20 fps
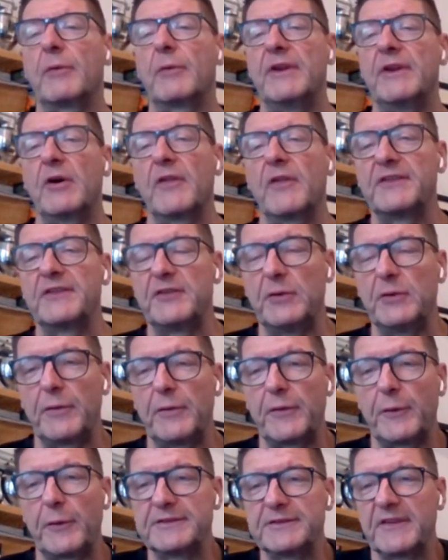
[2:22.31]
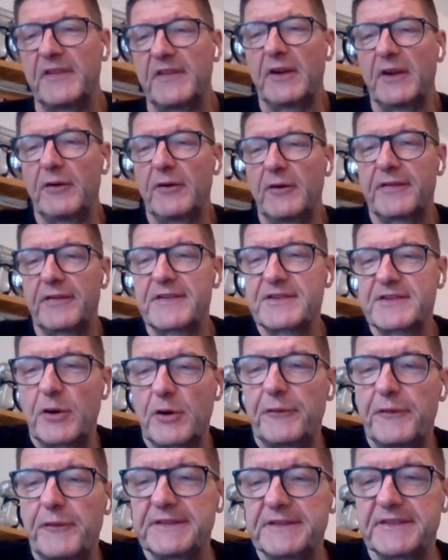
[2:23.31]
We know that 2/3 of the Earth's
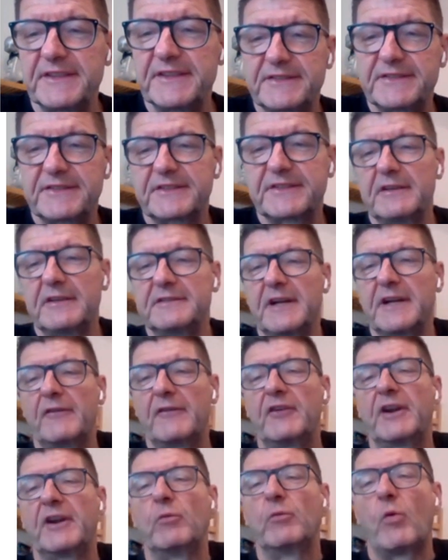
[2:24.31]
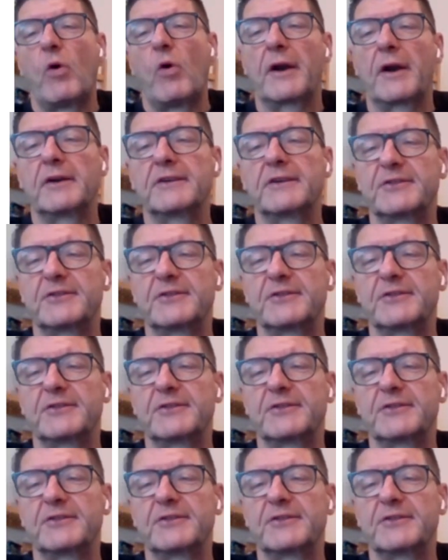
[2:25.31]
surface is covered in water.